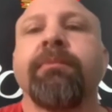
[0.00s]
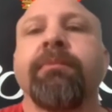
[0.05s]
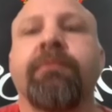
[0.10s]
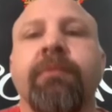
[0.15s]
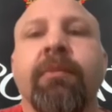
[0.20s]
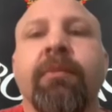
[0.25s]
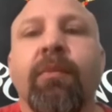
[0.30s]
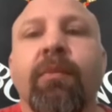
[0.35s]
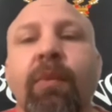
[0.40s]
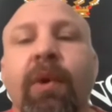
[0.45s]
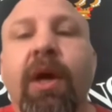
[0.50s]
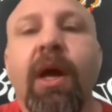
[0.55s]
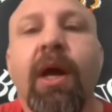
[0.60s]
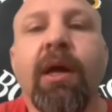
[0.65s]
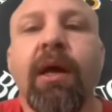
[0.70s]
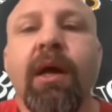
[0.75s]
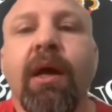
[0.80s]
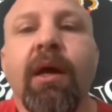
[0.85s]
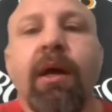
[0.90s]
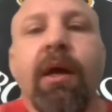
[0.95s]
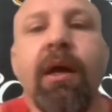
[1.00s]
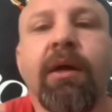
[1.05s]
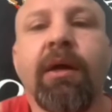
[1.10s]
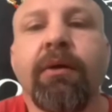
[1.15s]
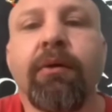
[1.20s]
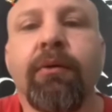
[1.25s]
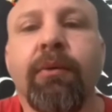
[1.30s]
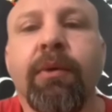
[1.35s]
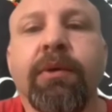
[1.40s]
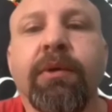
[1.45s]
Well, I, I know
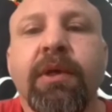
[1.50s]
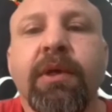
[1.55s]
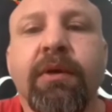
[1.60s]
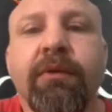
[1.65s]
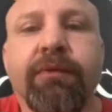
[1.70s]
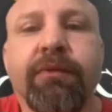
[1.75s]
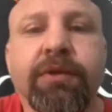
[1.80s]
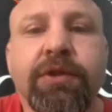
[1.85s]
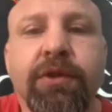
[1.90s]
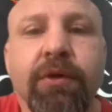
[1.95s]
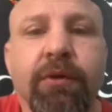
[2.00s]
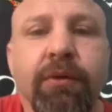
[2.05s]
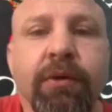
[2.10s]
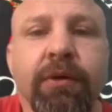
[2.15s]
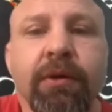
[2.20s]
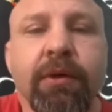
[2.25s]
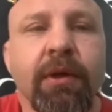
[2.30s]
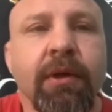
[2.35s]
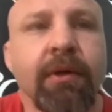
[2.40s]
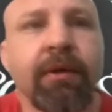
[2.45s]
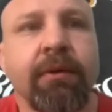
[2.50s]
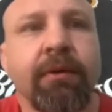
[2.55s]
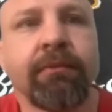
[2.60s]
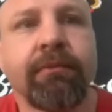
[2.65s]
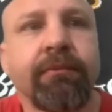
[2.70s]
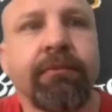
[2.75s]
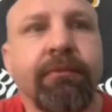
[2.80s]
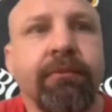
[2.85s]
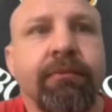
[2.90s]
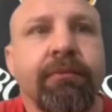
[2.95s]
one thing for sure. Um,
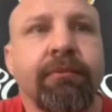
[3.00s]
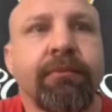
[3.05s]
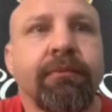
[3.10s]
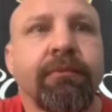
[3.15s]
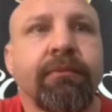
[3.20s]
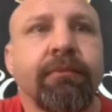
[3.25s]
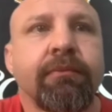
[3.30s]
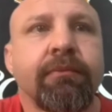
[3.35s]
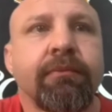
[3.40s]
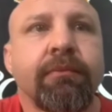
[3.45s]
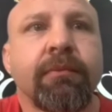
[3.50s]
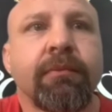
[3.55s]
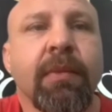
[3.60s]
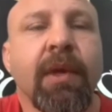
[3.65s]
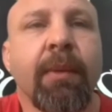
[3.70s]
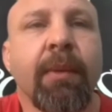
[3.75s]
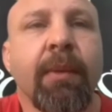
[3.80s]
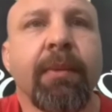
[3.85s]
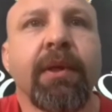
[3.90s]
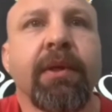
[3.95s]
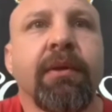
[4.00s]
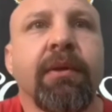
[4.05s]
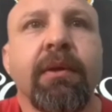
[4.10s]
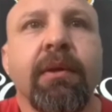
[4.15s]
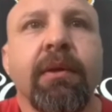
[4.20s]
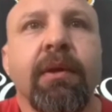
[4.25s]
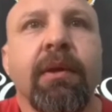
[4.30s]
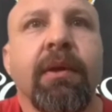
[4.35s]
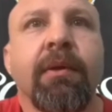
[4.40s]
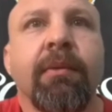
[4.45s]
I mean,
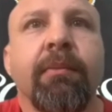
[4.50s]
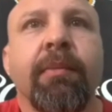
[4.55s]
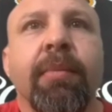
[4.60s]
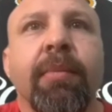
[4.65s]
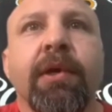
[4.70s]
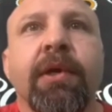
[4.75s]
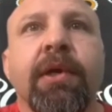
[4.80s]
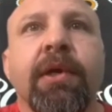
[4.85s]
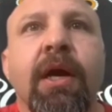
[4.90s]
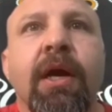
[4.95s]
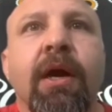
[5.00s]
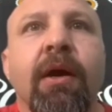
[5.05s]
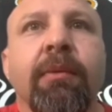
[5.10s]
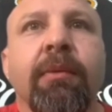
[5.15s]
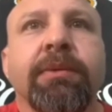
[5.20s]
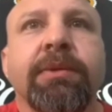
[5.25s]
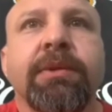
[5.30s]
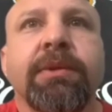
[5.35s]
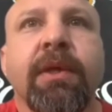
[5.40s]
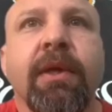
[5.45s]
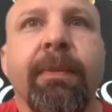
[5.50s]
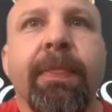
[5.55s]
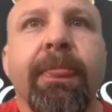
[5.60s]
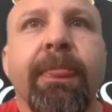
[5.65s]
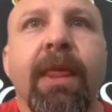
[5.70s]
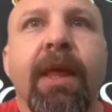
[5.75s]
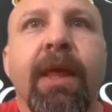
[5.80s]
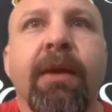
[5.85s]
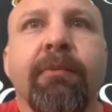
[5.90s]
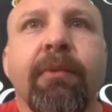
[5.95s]
Blair Cobbs
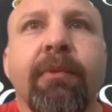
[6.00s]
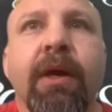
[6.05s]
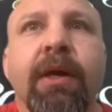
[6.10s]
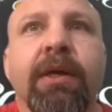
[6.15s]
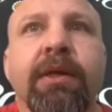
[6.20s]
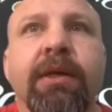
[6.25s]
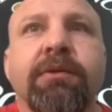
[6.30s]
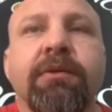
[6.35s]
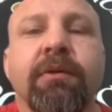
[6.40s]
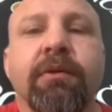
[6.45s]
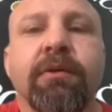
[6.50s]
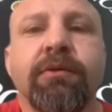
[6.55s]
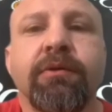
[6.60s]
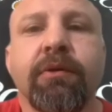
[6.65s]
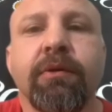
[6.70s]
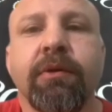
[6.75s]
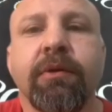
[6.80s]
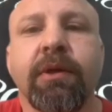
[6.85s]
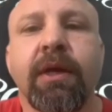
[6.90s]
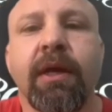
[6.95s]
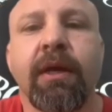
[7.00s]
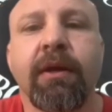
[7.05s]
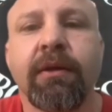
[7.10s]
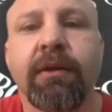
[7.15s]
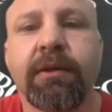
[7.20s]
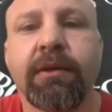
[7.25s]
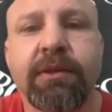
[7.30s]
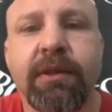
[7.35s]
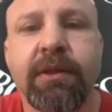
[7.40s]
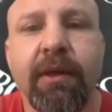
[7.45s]
and Raeese are two of the kind of the
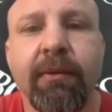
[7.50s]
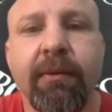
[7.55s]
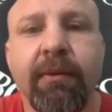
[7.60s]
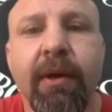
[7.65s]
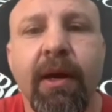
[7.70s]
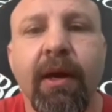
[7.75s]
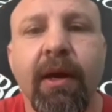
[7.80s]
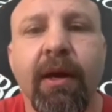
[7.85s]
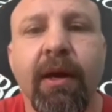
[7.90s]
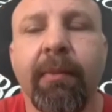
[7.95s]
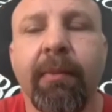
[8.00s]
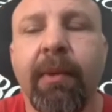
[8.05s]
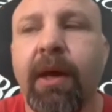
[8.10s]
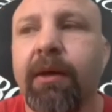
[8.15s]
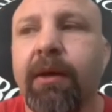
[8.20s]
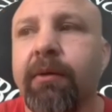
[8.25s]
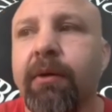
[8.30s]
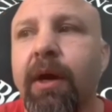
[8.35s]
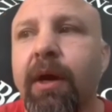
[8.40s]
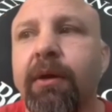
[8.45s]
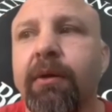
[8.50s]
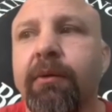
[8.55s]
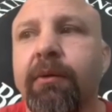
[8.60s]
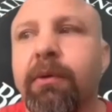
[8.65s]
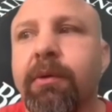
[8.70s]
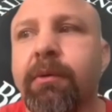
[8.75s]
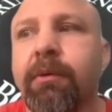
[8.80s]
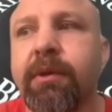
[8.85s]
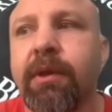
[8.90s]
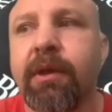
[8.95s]
same. I, um, I don't I don't
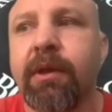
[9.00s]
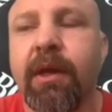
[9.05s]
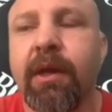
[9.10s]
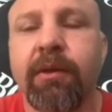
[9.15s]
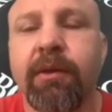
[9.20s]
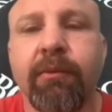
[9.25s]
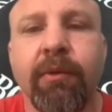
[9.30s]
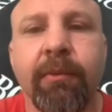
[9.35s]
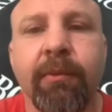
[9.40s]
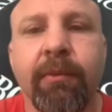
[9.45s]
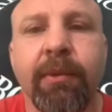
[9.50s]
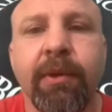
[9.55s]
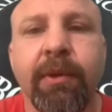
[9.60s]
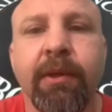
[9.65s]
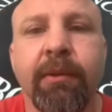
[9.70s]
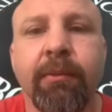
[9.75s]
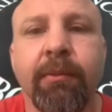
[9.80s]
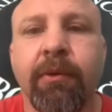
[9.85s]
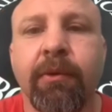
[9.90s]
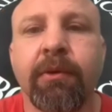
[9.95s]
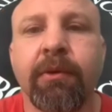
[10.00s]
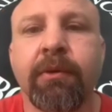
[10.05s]
work with neither one of them anymore,